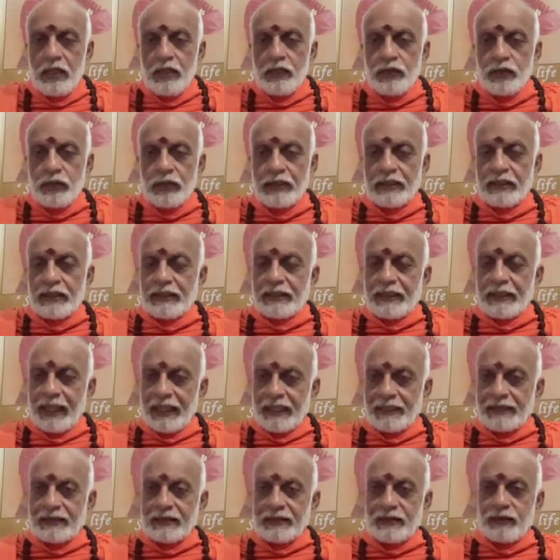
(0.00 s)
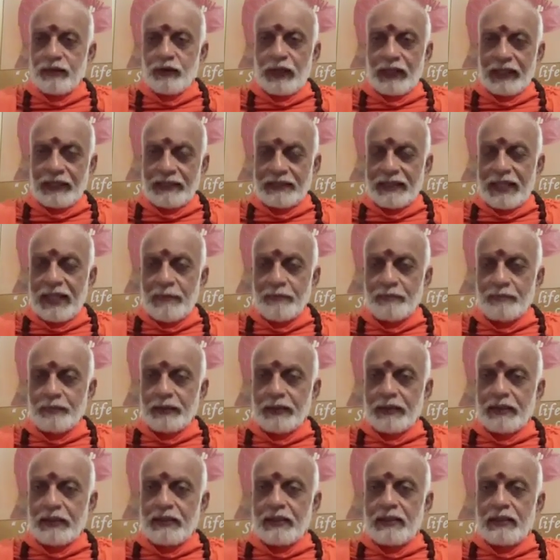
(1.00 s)
So in the text, for
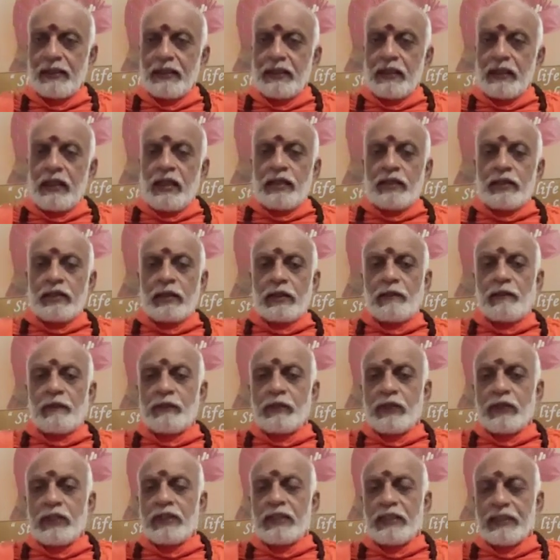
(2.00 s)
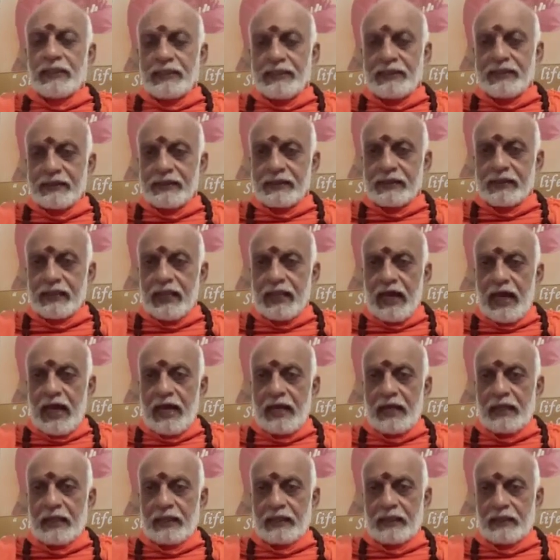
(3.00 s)
example, the words
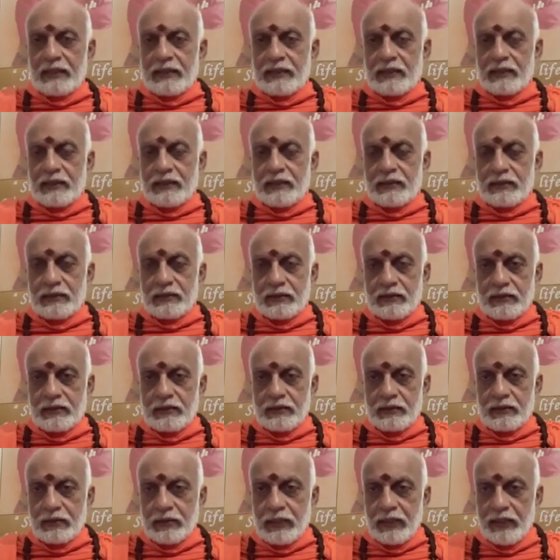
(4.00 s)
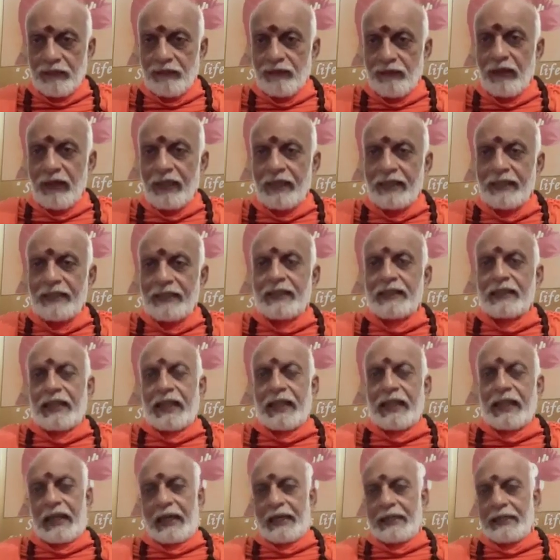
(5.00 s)
are conveying
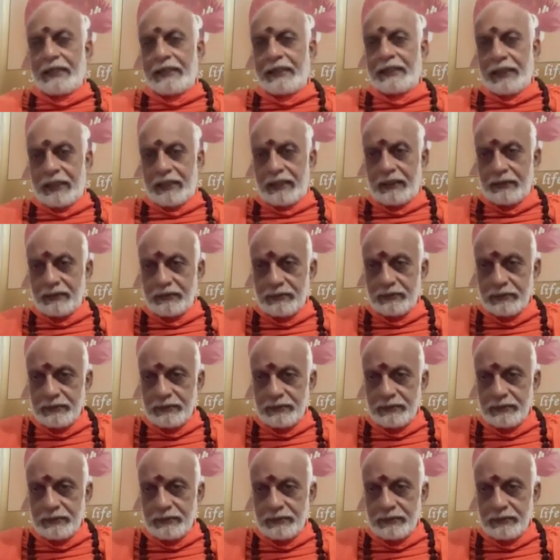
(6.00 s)
an idea.